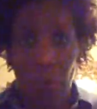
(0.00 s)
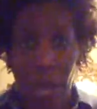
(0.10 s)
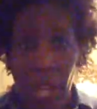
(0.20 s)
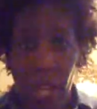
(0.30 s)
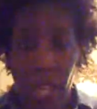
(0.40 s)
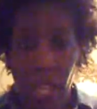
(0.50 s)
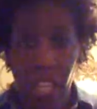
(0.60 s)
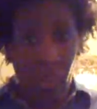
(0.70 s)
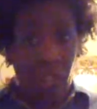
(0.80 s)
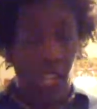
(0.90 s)
nobody.
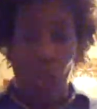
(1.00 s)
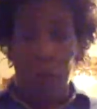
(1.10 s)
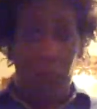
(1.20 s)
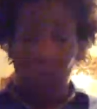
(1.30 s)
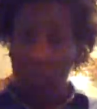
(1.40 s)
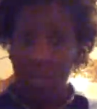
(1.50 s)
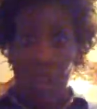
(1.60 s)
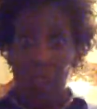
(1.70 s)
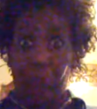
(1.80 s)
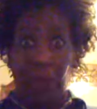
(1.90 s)
You don't need to know what's going
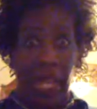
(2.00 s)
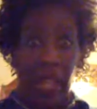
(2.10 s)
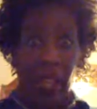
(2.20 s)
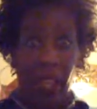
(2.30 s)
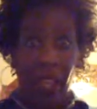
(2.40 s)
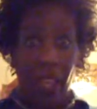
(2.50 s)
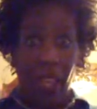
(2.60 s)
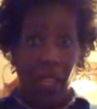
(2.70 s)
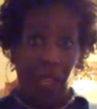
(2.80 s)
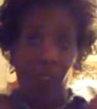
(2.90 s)
on up in here.
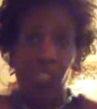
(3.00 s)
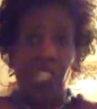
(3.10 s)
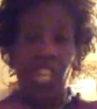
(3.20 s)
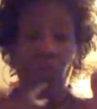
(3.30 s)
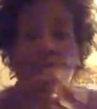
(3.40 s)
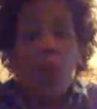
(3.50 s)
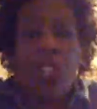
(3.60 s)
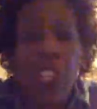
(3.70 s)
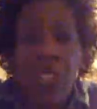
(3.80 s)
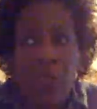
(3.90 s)
I wanna tell you what I
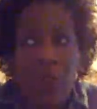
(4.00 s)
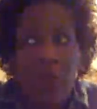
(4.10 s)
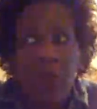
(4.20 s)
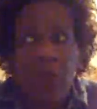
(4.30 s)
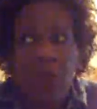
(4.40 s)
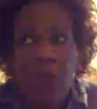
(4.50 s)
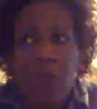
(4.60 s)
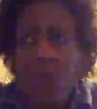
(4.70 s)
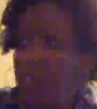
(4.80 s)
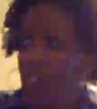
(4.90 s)
wanna know.
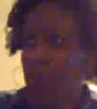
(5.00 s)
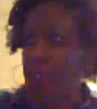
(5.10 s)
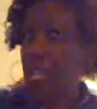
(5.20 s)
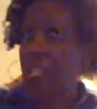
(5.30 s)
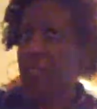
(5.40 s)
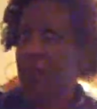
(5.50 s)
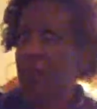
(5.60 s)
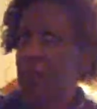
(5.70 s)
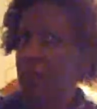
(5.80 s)
You know what I'm saying?